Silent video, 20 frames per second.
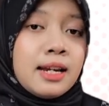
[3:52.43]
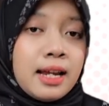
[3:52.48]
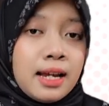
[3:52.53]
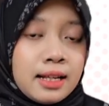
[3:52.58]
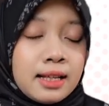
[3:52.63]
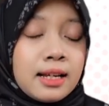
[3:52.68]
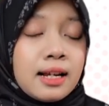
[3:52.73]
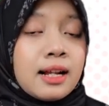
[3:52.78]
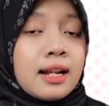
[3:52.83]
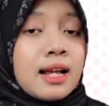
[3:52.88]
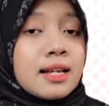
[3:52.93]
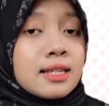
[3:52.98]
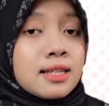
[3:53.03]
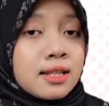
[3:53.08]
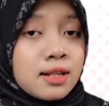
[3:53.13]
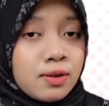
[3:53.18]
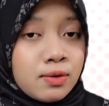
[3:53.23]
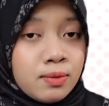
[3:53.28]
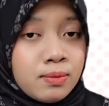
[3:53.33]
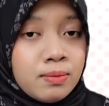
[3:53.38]
than
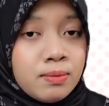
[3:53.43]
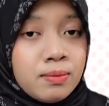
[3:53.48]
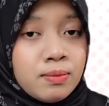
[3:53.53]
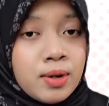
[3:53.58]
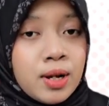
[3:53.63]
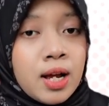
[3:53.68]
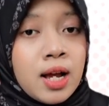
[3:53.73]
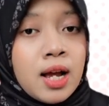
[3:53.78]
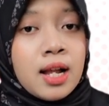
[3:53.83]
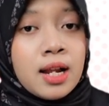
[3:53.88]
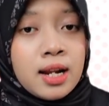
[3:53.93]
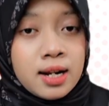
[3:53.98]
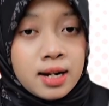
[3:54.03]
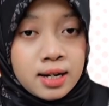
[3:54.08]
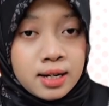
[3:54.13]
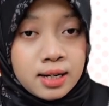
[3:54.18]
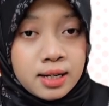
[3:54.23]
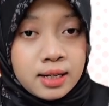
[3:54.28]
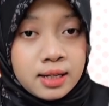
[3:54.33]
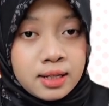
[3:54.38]
classroom
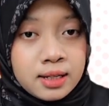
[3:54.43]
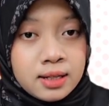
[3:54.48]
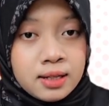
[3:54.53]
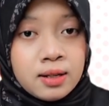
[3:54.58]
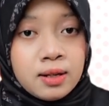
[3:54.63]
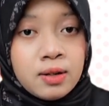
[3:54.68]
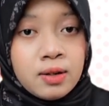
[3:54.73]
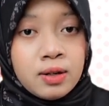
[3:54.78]
learning.